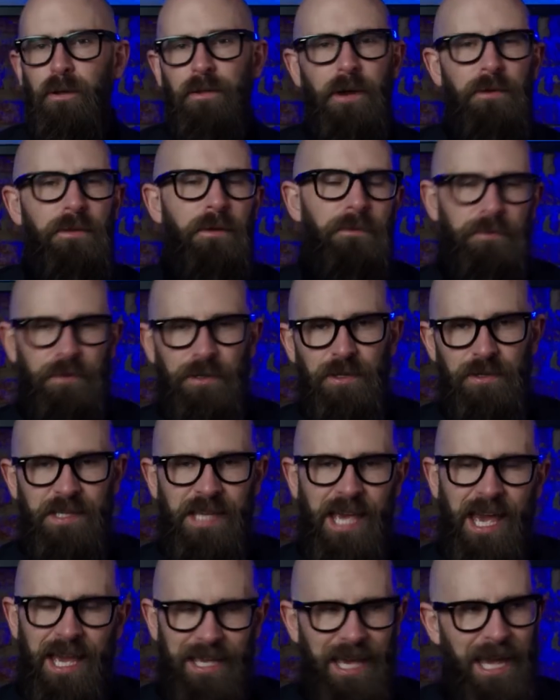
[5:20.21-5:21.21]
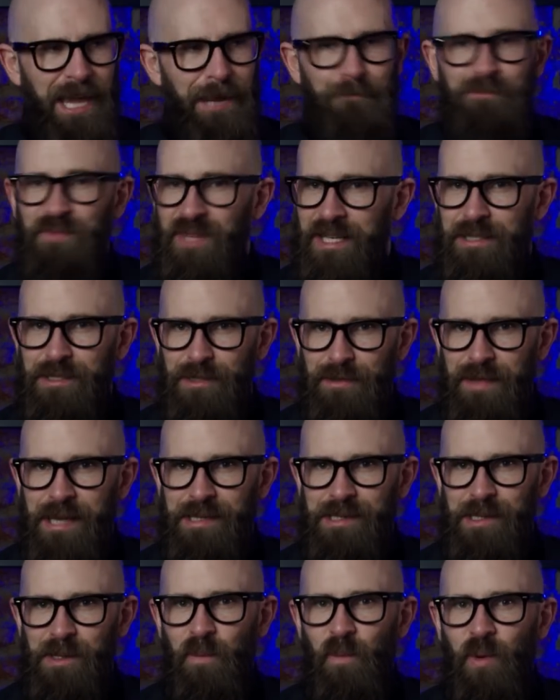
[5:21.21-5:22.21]
Although the flu scare came in
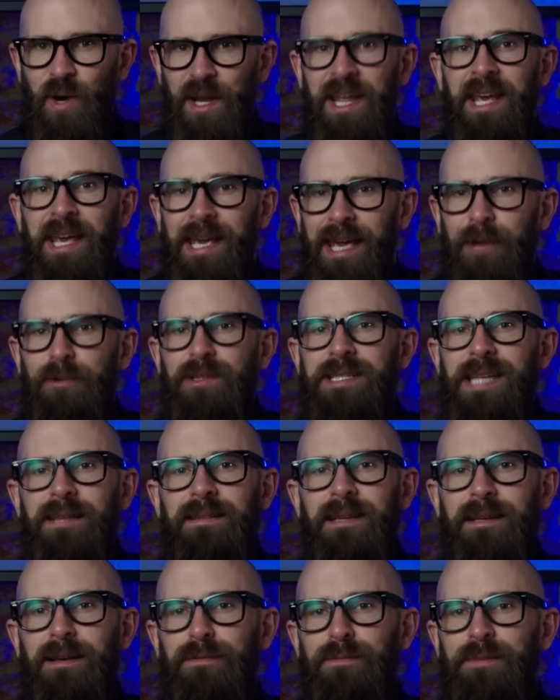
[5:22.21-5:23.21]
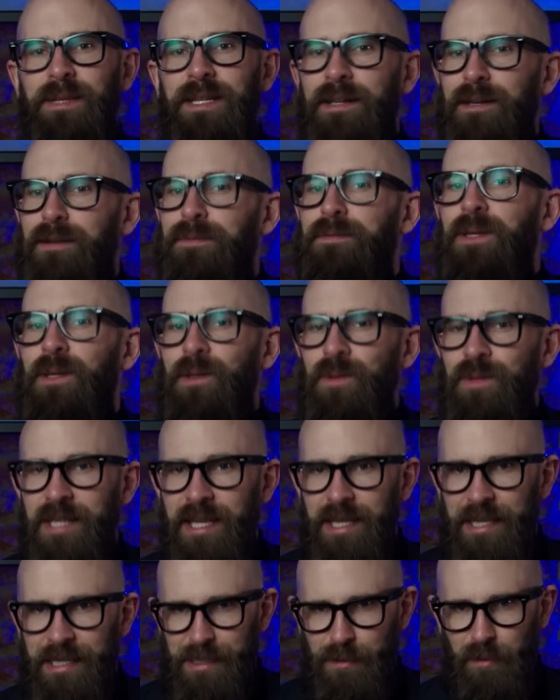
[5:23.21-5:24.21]
2001, it would take the government a few
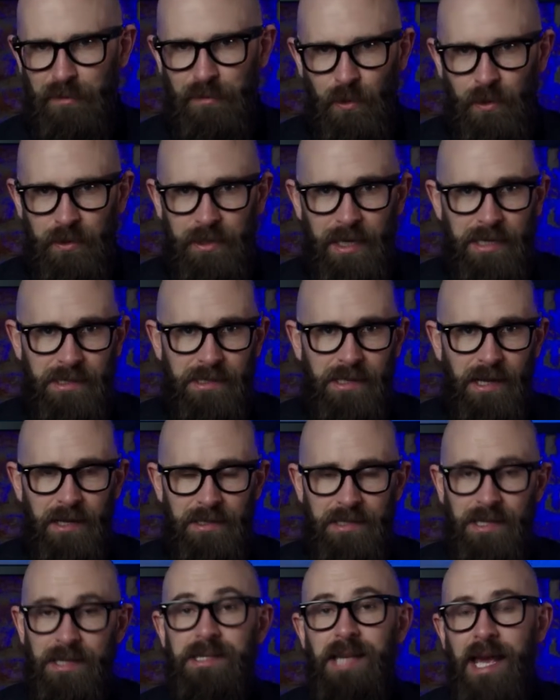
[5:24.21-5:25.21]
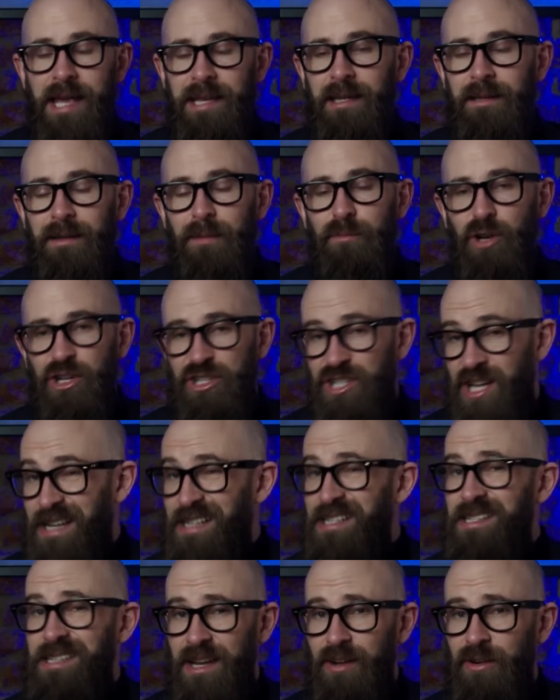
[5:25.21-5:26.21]
years before they started taking the
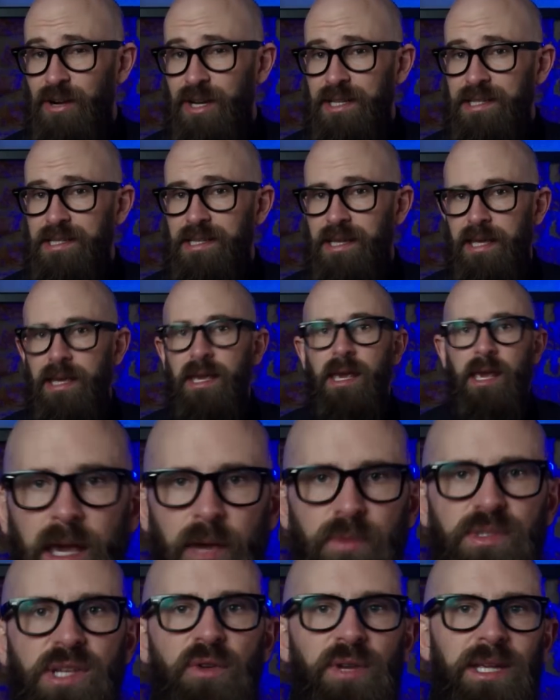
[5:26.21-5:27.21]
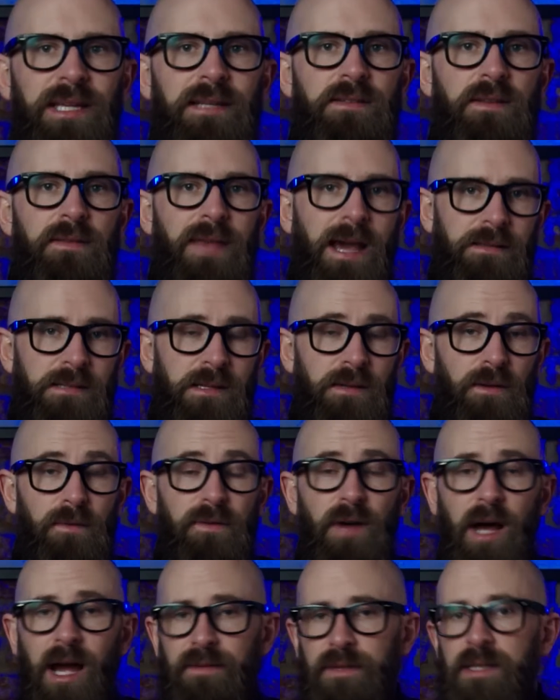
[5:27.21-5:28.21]
project seriously. It was only in
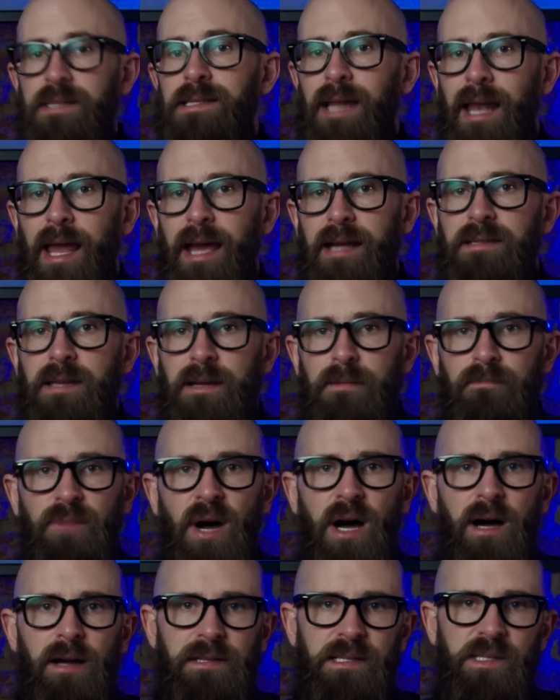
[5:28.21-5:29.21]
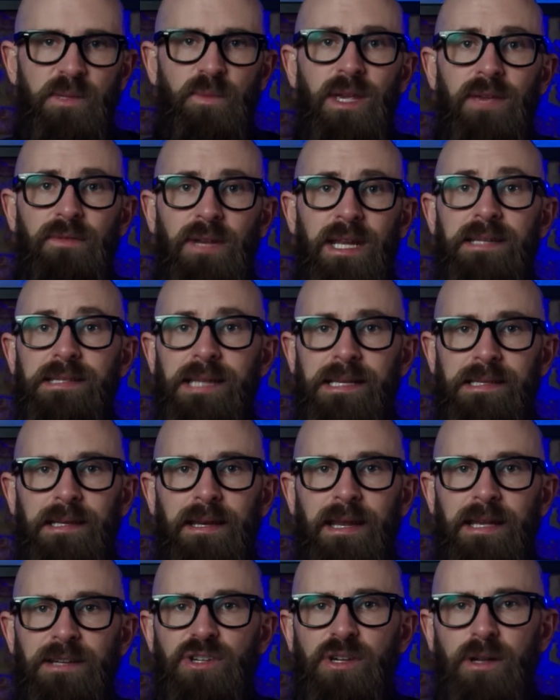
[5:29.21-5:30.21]
2005 that selected barns were given a
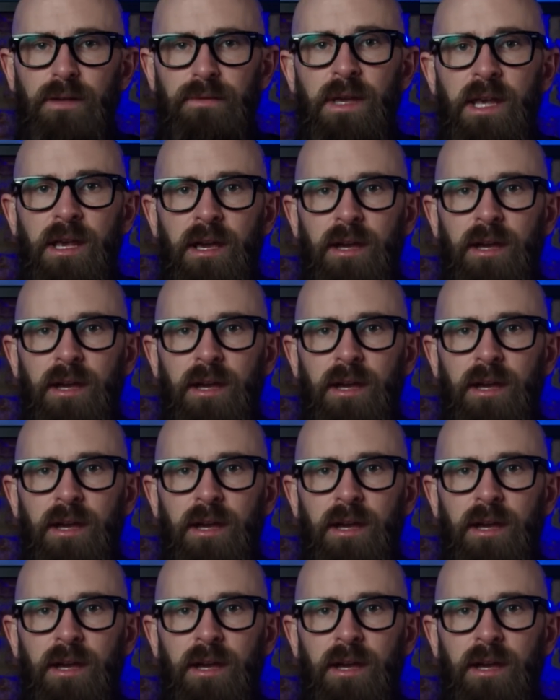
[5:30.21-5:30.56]
designation of